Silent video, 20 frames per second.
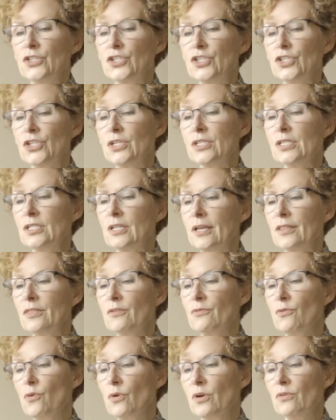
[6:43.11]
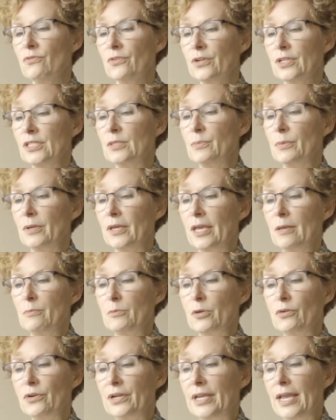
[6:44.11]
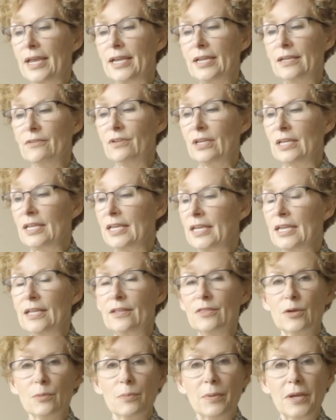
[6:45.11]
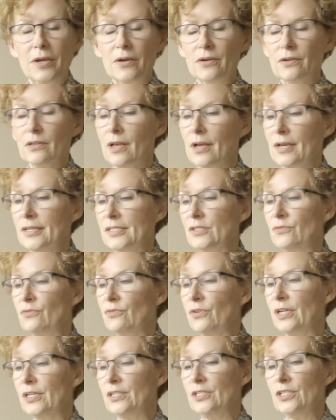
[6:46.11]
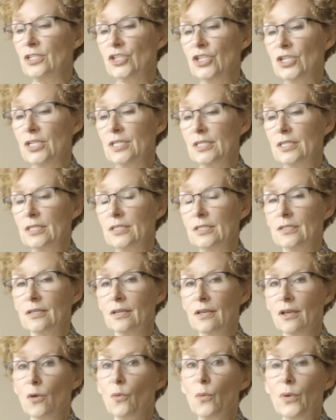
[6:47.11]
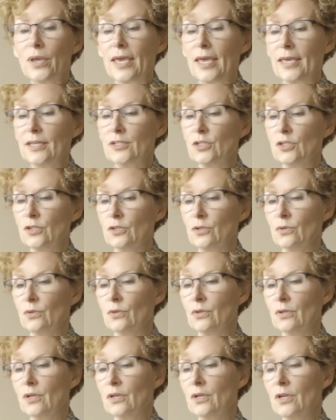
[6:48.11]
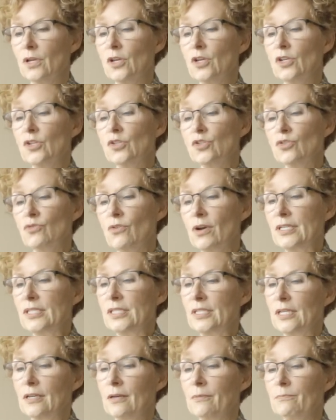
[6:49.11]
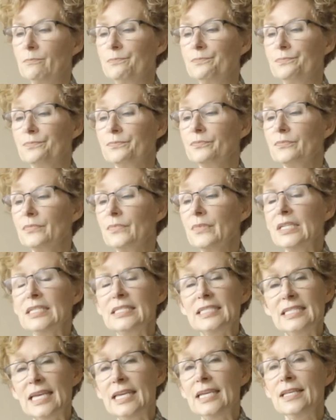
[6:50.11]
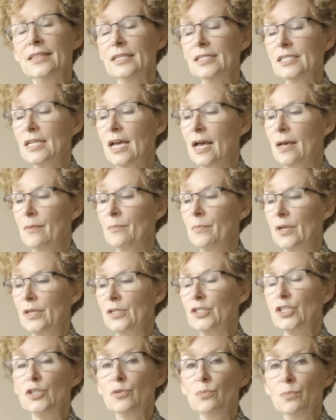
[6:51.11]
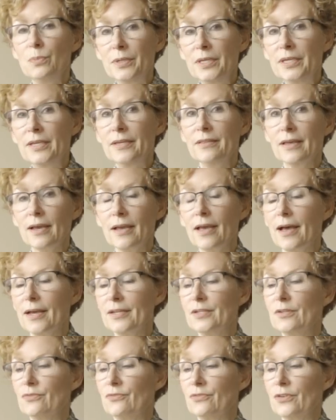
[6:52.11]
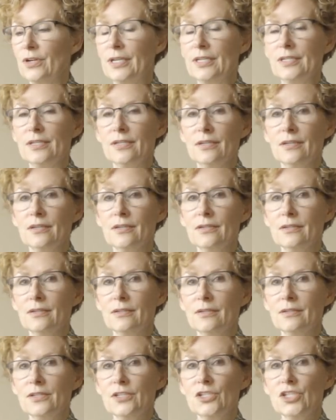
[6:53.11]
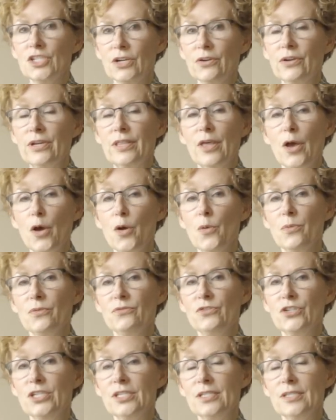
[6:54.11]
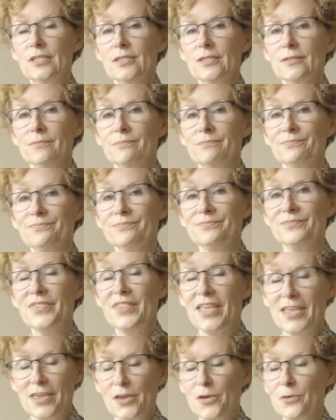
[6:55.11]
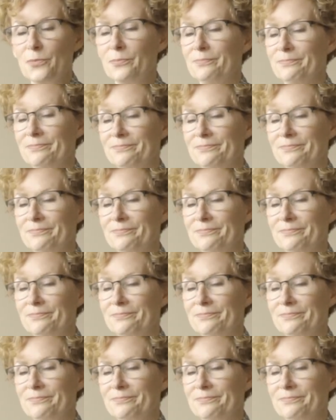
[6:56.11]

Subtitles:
Just like the four friends became creative in getting their paralyzed friend to Jesus, we can too. Trust him. Take the time to be that kind of friend, sharing the hope of Jesus. Thank you.